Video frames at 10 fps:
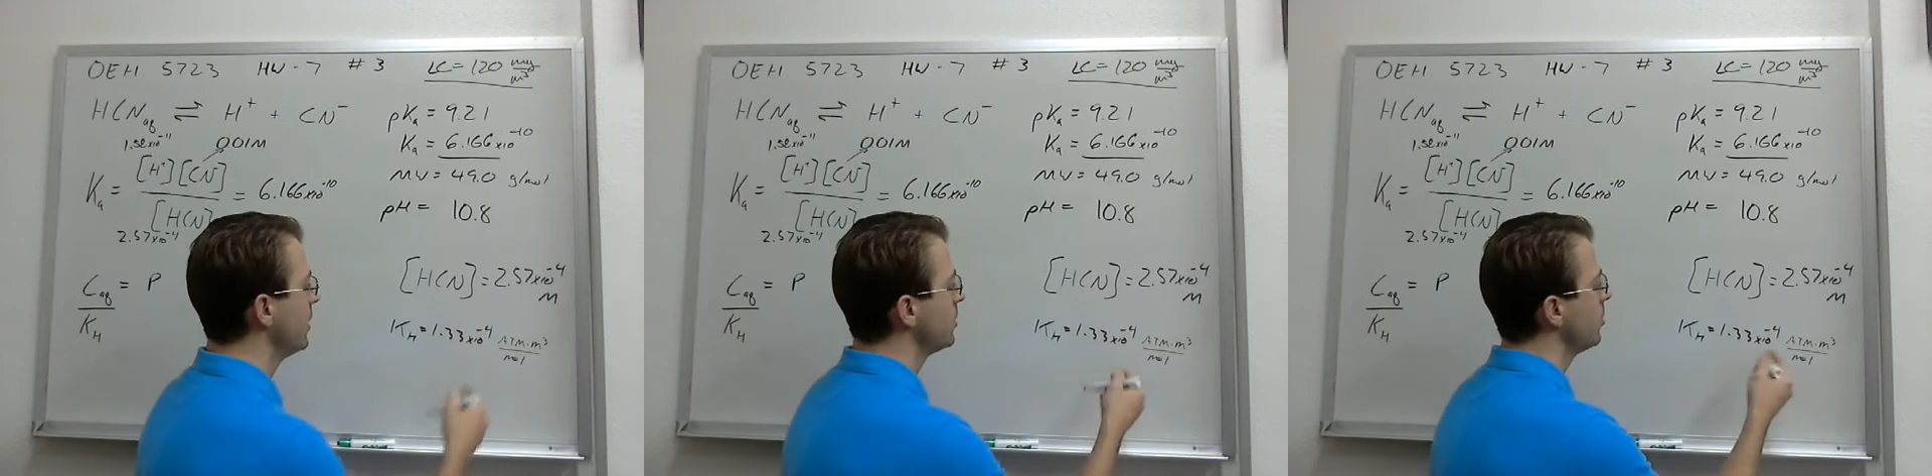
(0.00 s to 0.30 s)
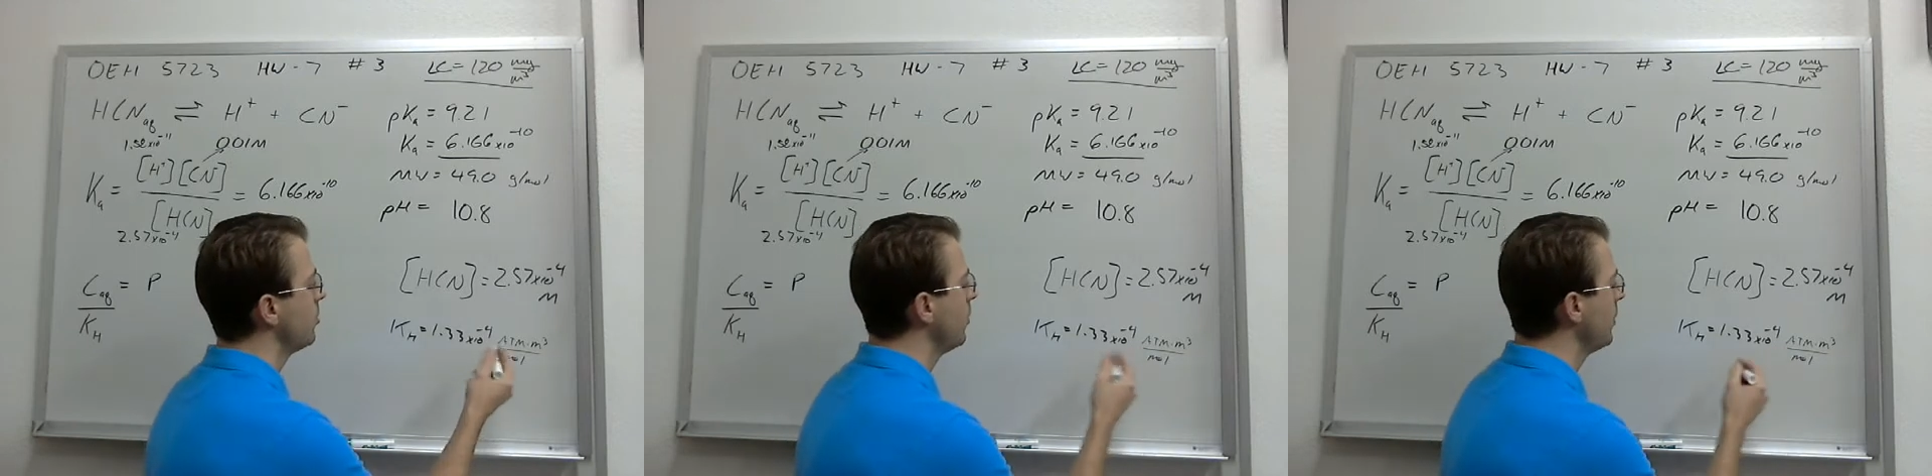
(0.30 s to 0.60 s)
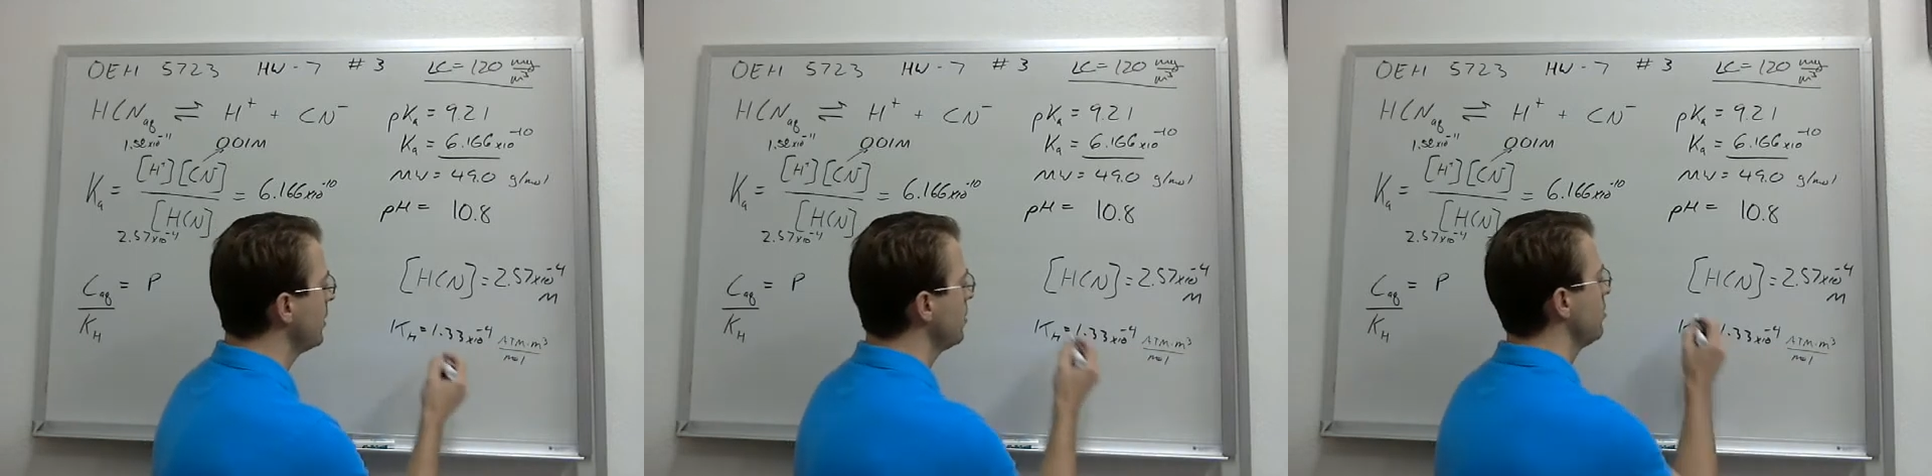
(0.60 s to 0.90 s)
So what
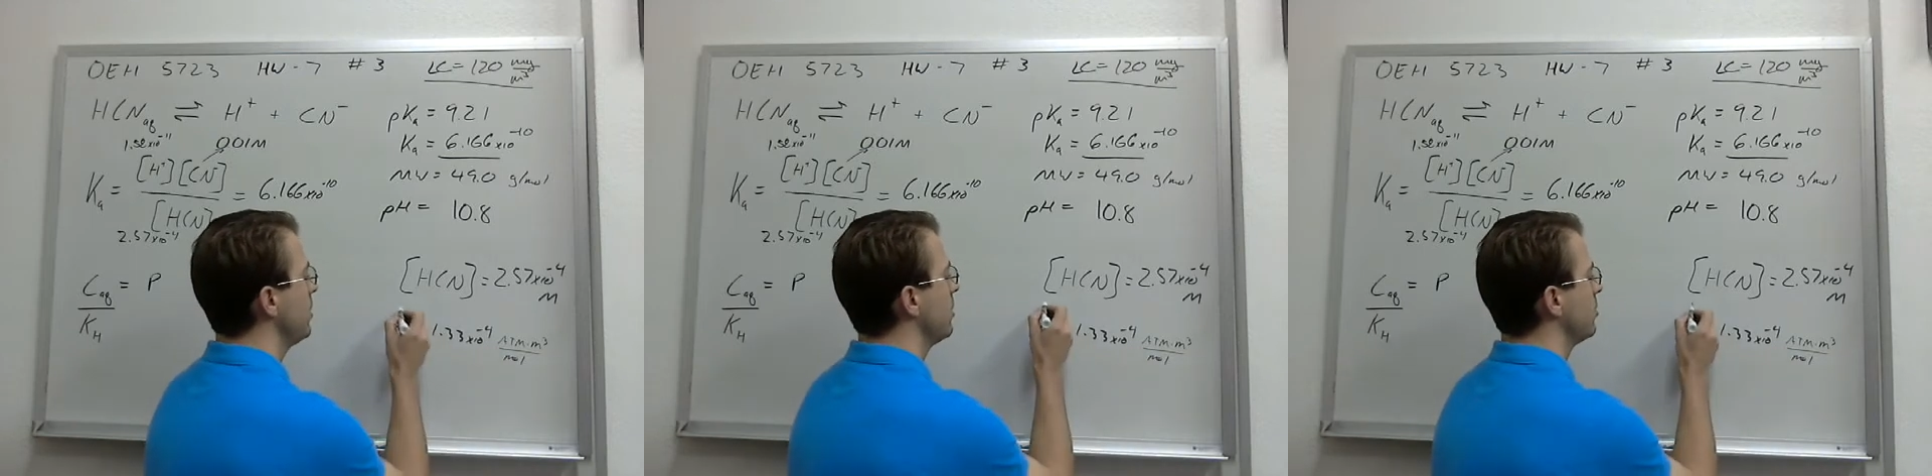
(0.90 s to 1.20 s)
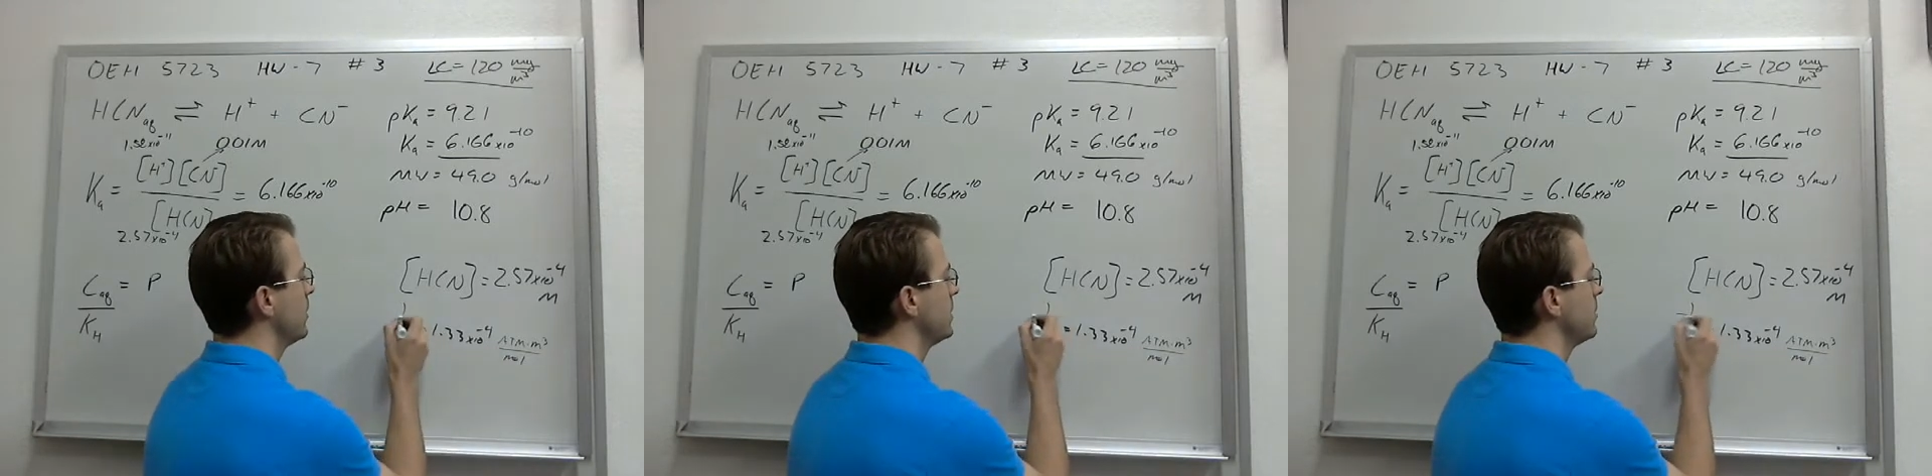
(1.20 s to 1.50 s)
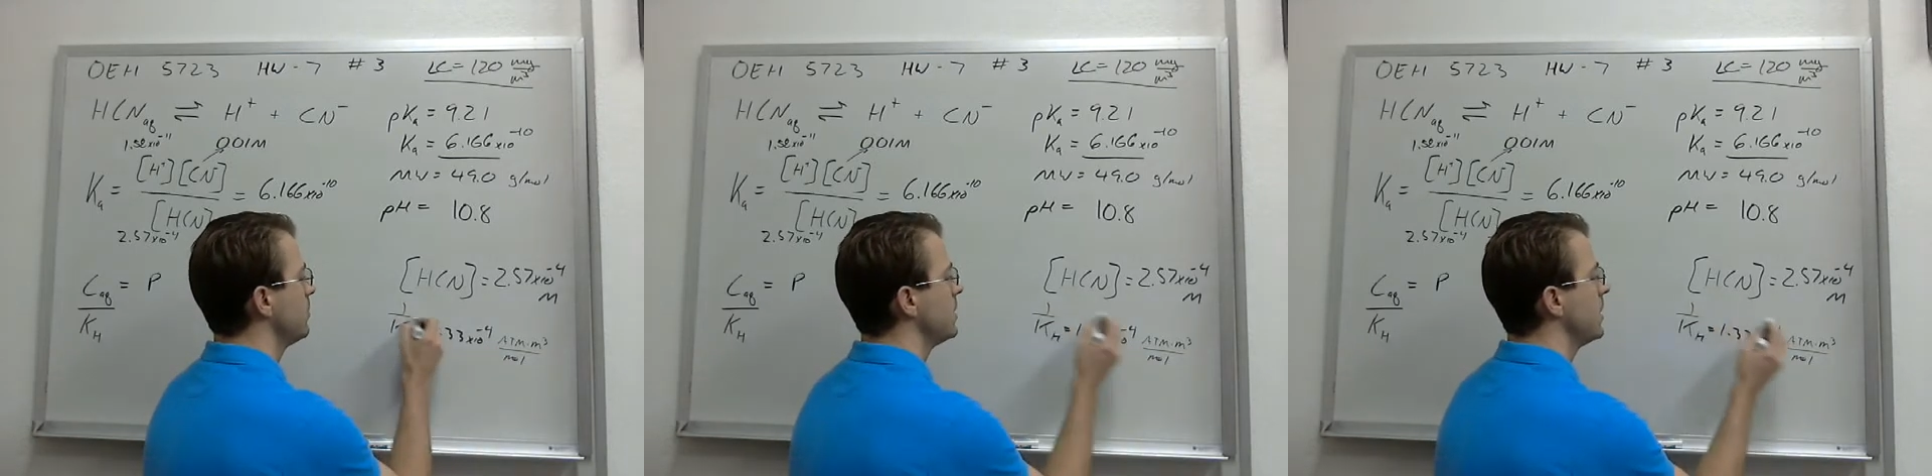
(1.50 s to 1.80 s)
we can do here is we can
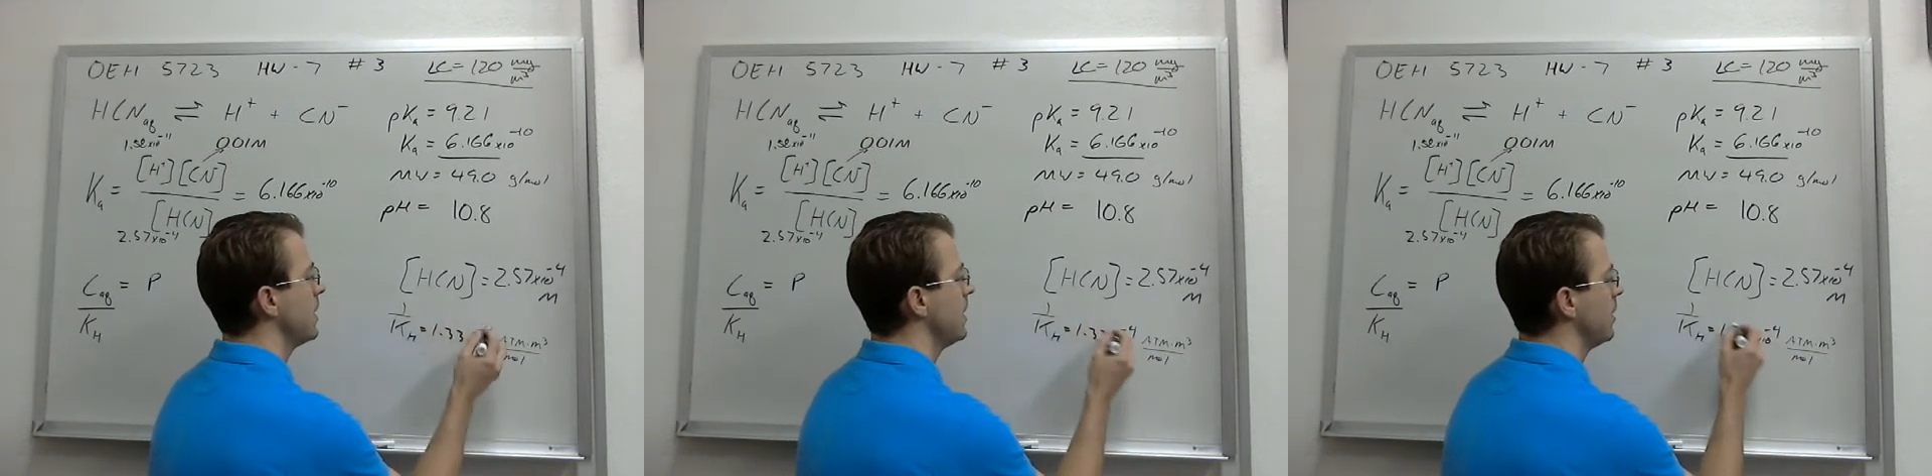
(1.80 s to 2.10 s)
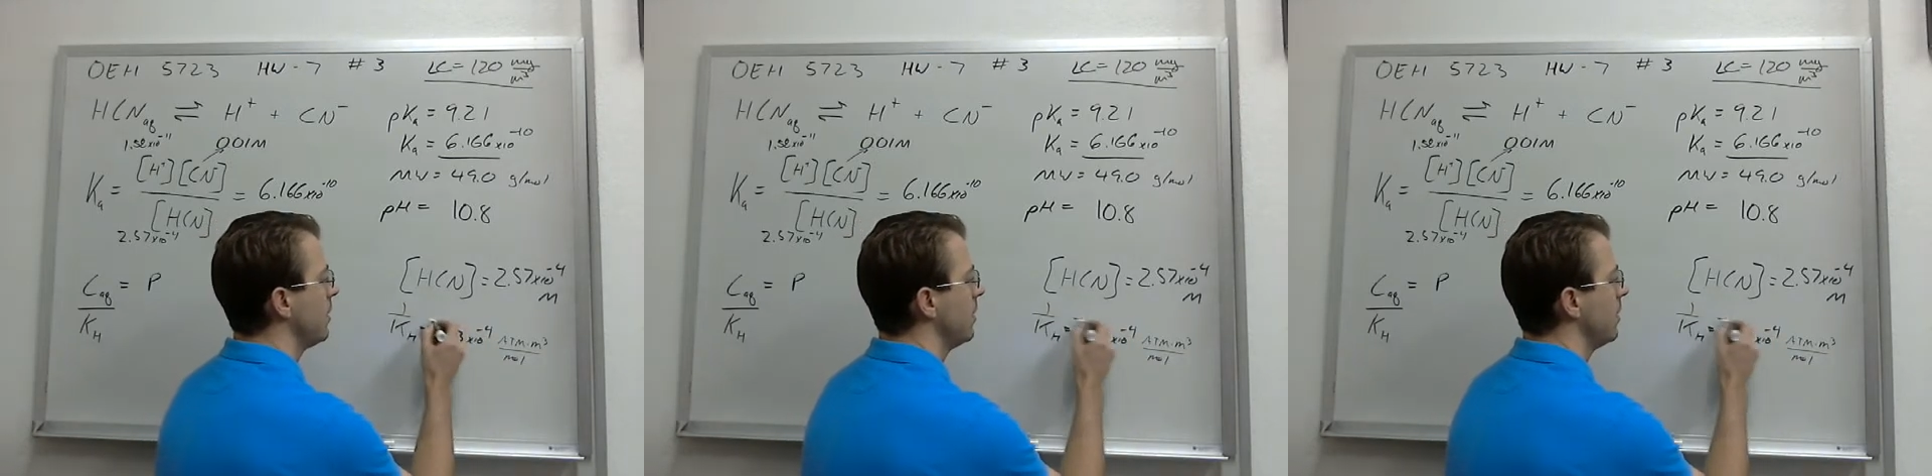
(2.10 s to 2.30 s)
simply take